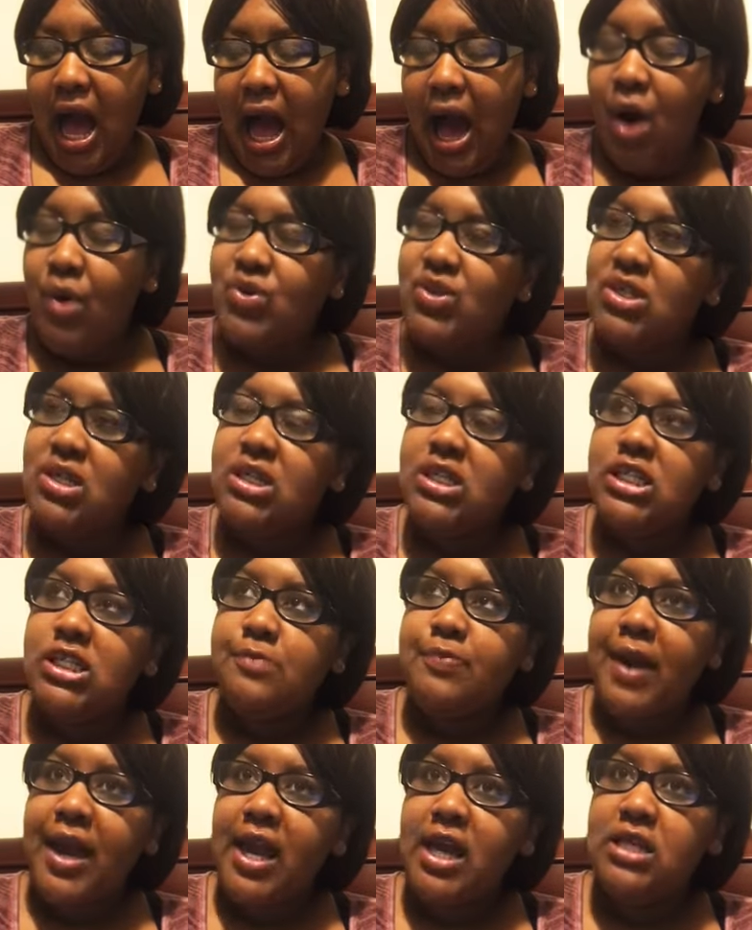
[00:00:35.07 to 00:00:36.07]
I was in a
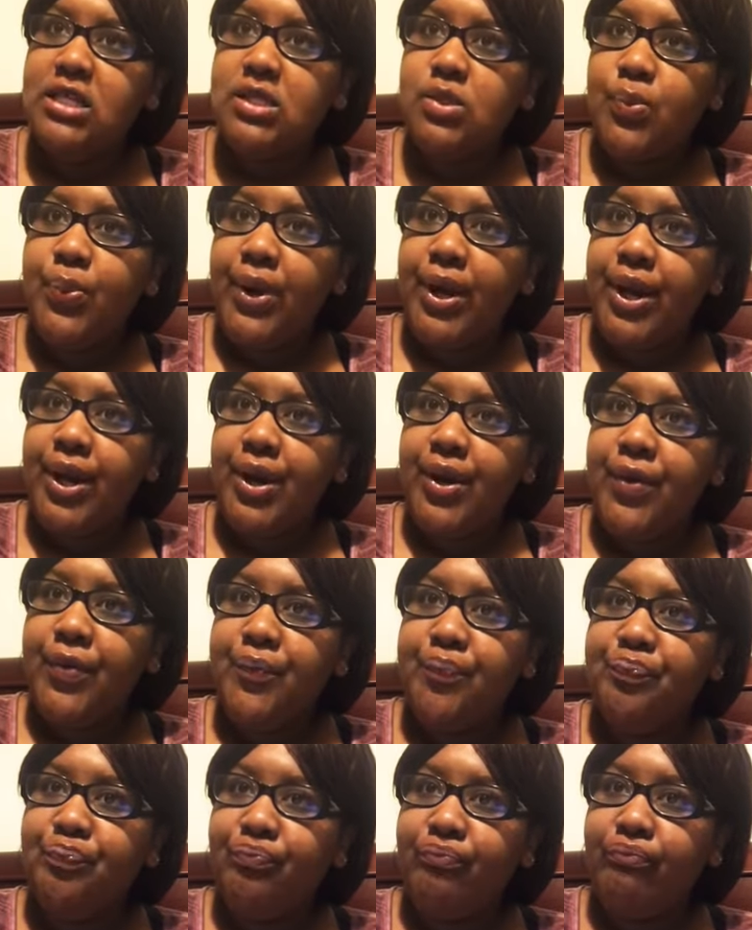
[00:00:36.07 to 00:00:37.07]
space
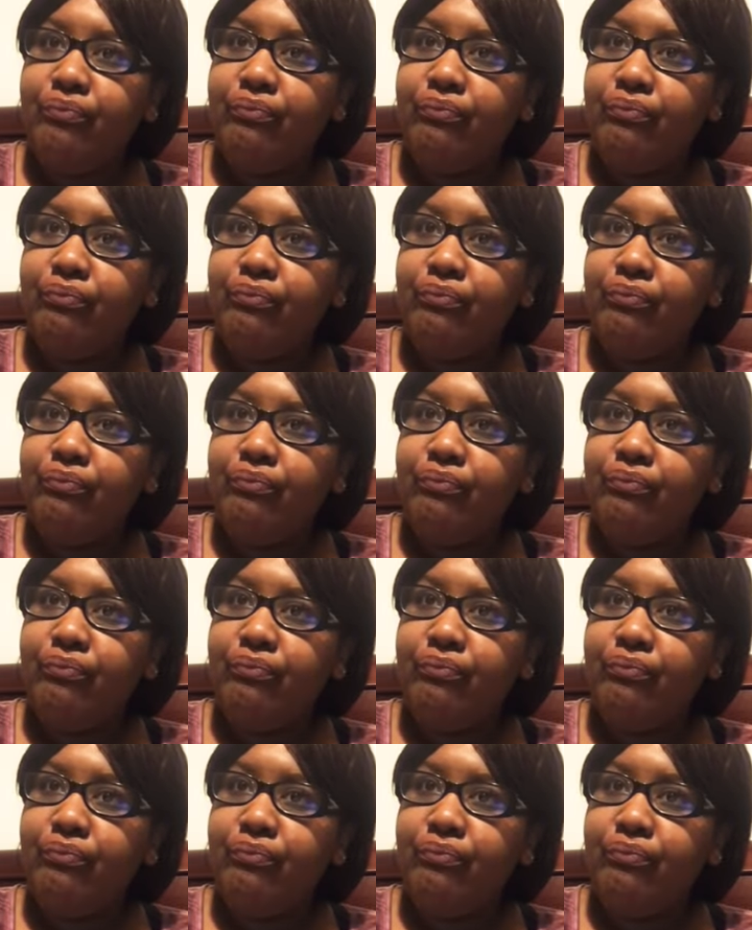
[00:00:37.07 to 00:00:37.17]
where